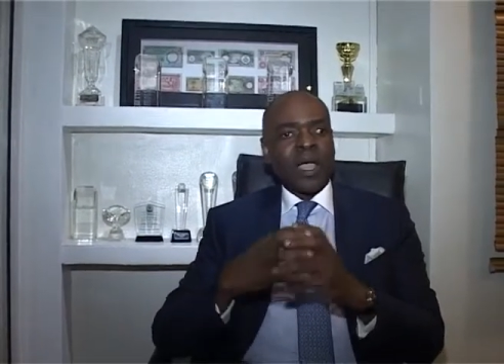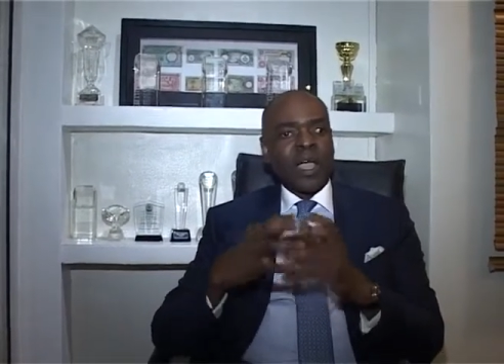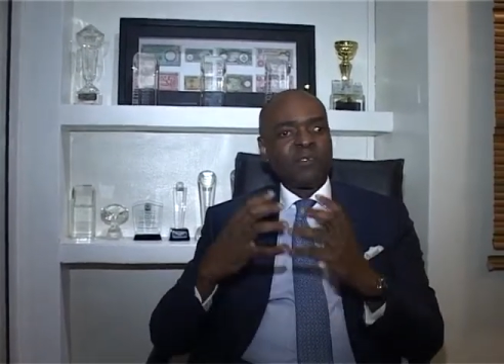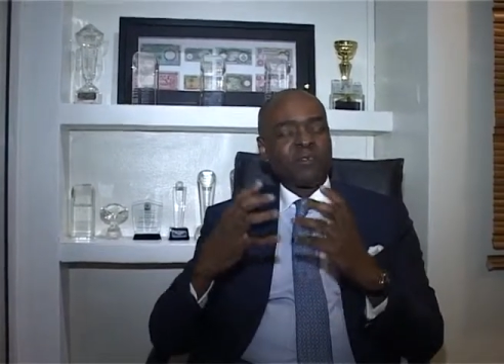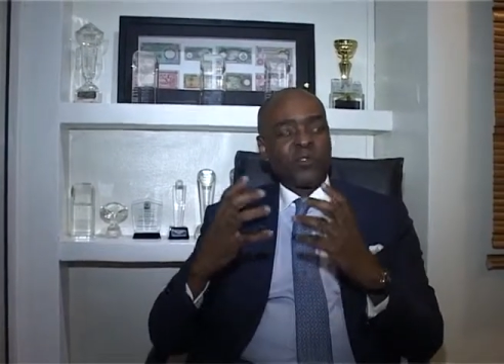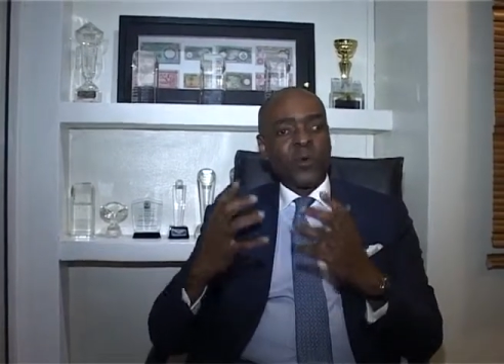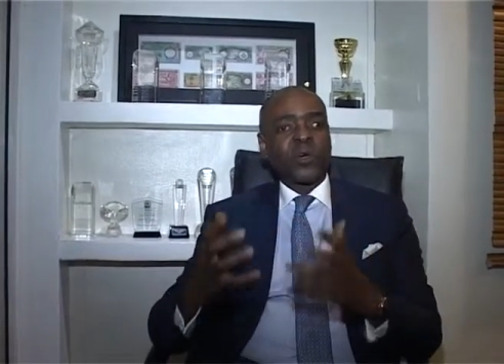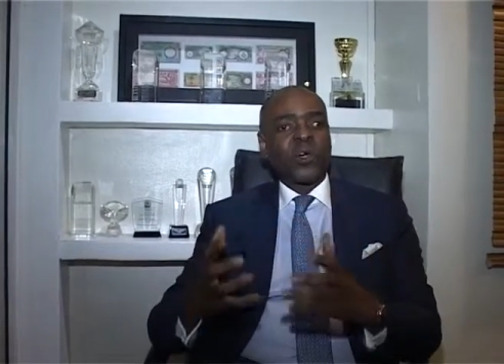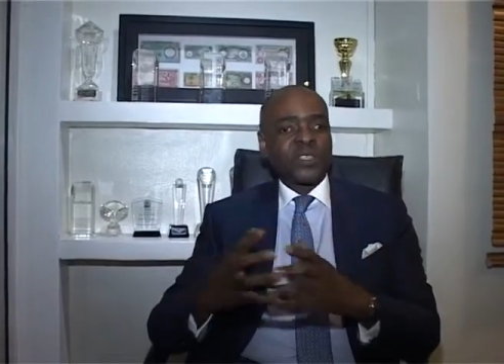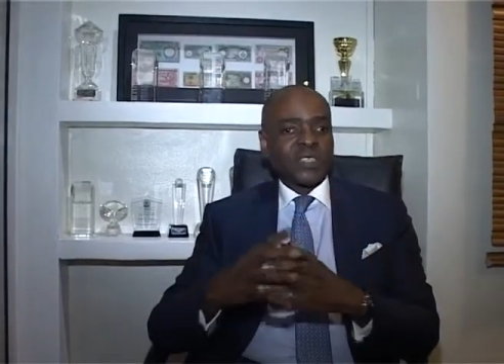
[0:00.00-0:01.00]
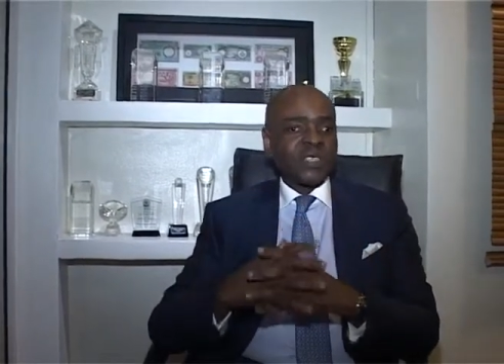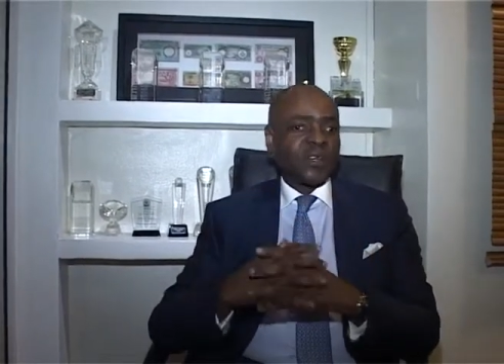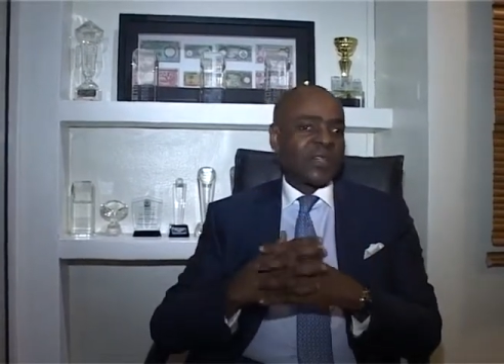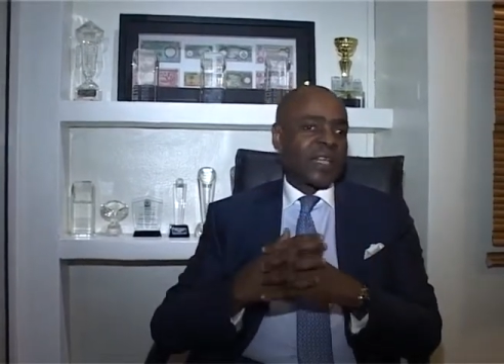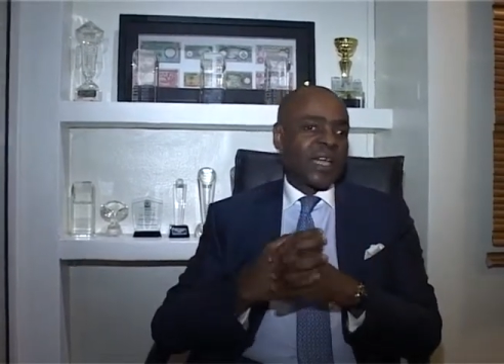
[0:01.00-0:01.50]
and focusing
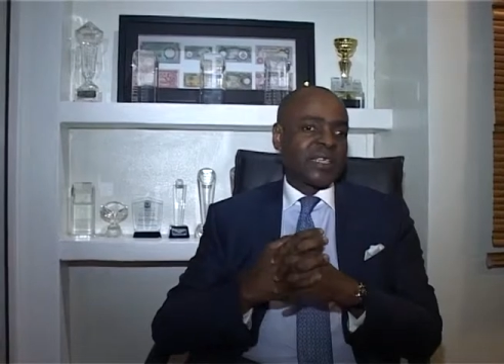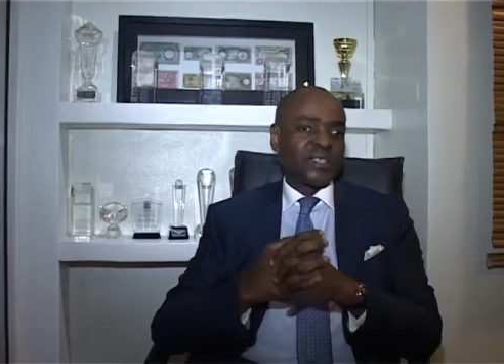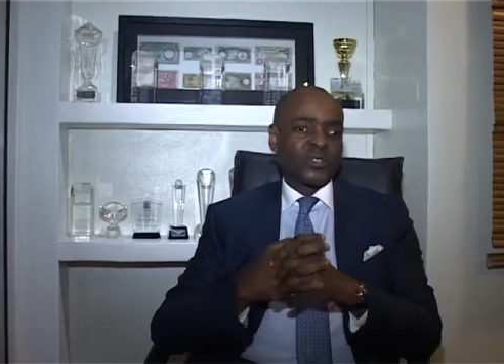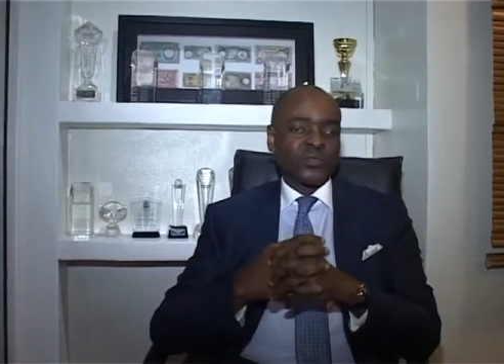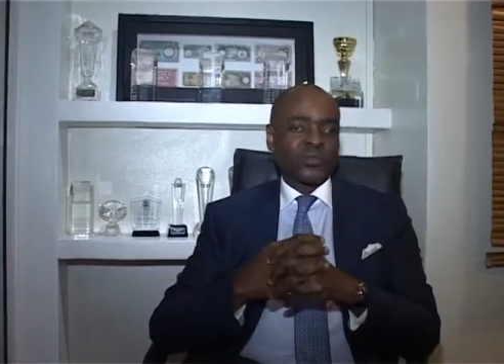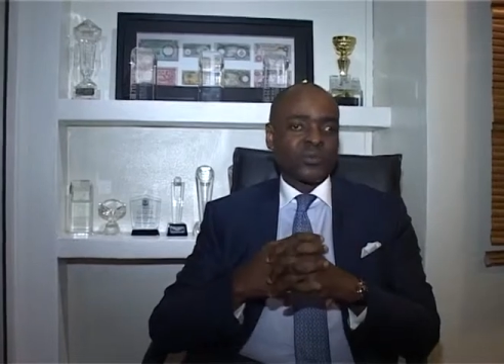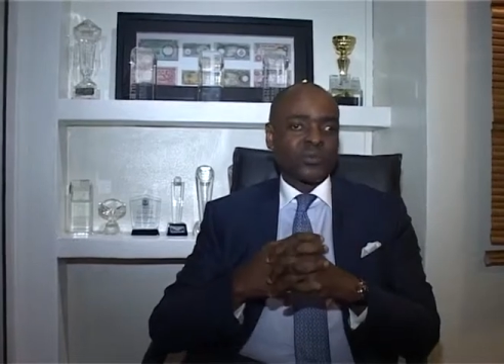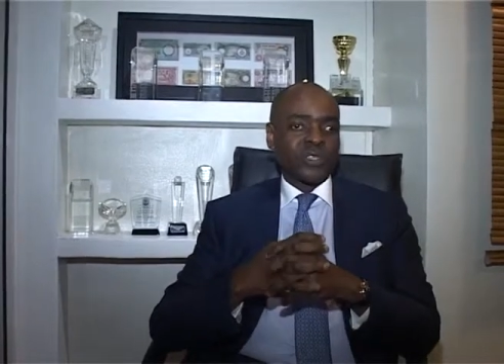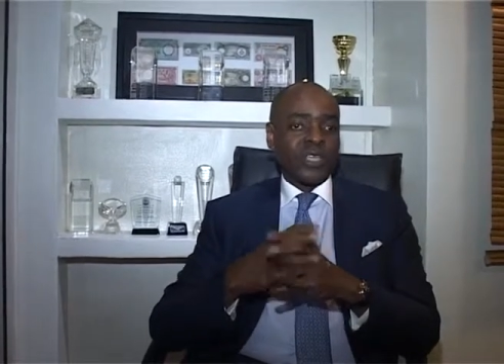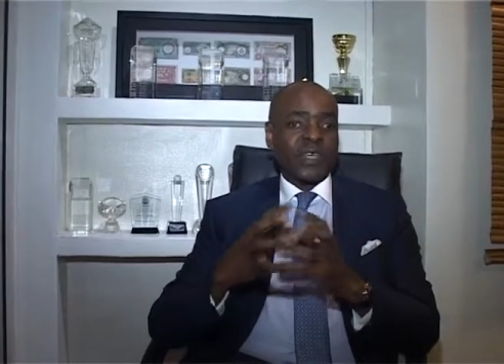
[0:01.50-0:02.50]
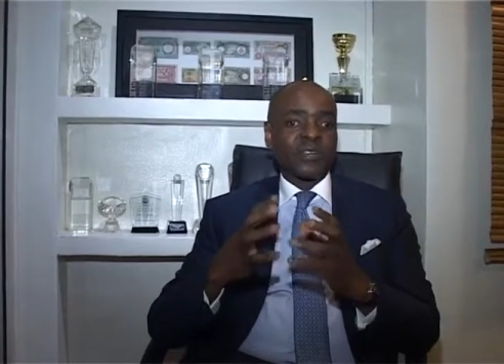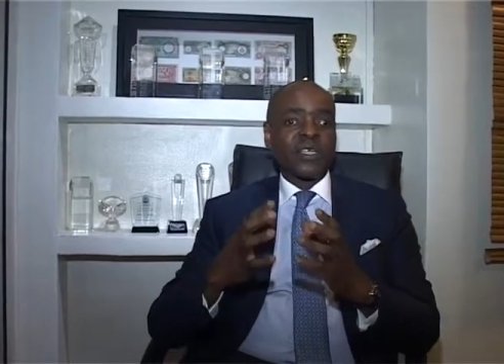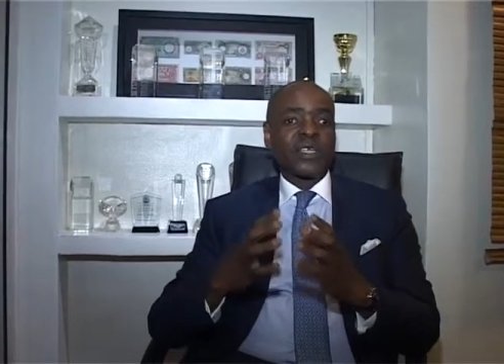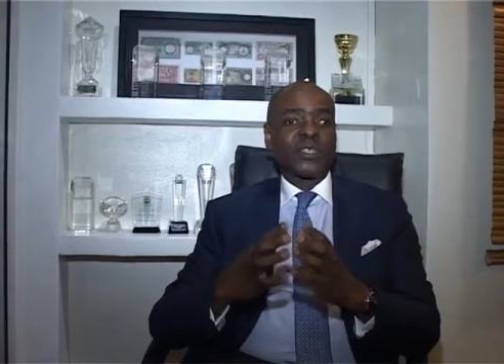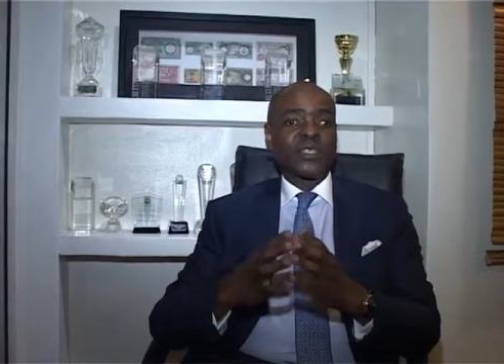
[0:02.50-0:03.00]
on that issue, which I
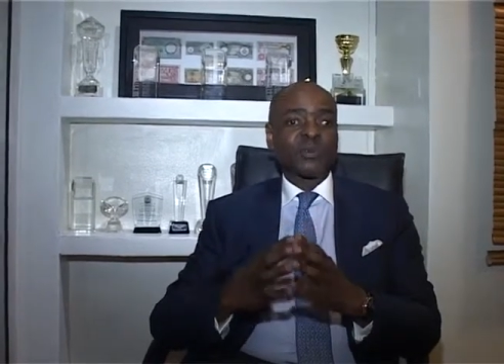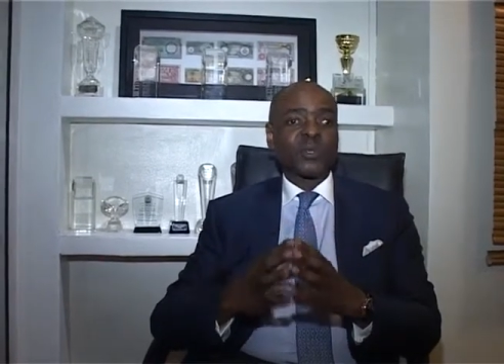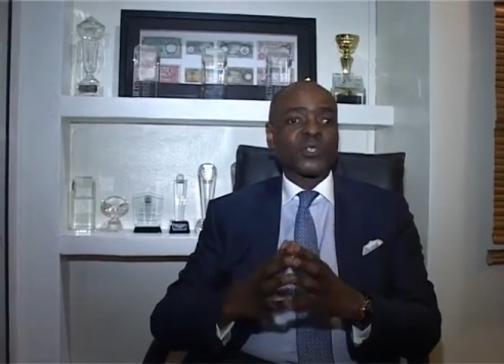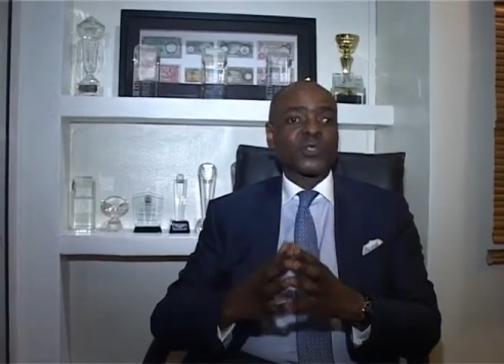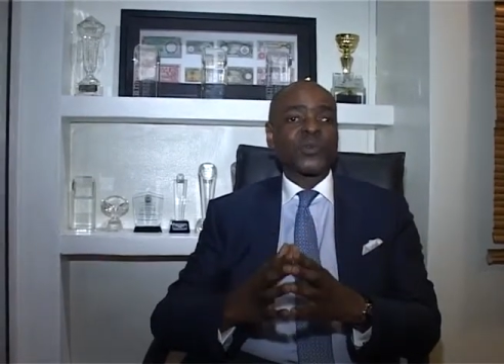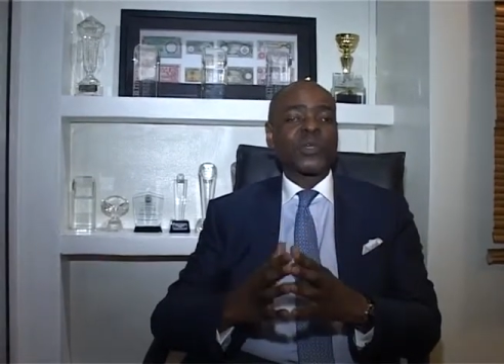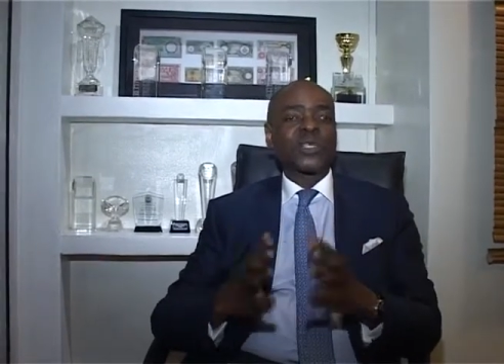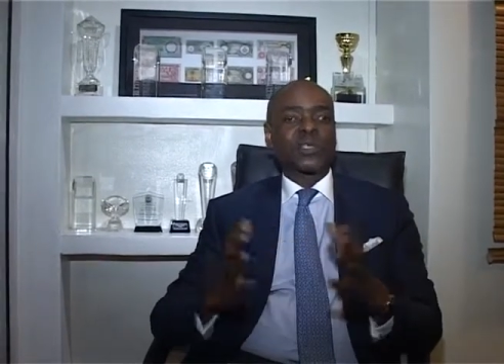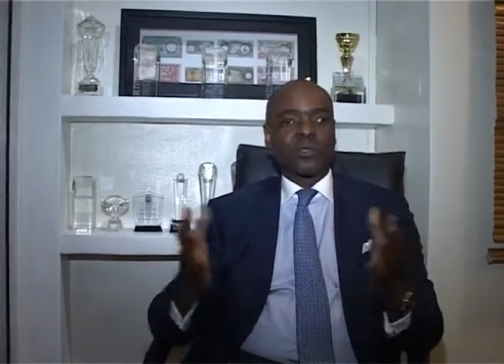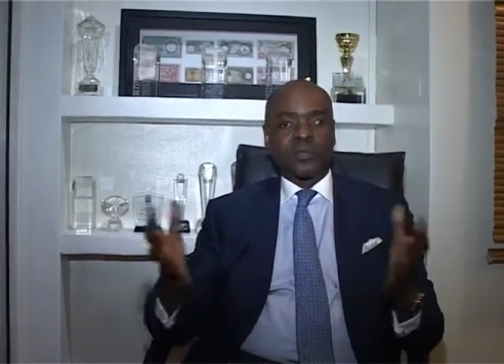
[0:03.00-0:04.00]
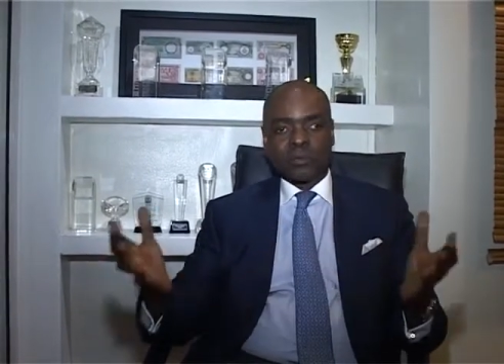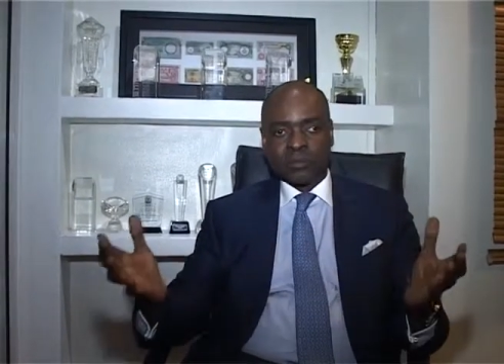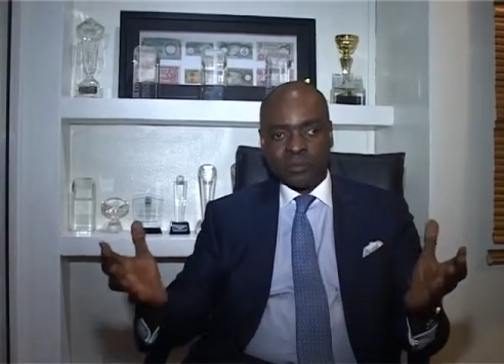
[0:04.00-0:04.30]
think is most critical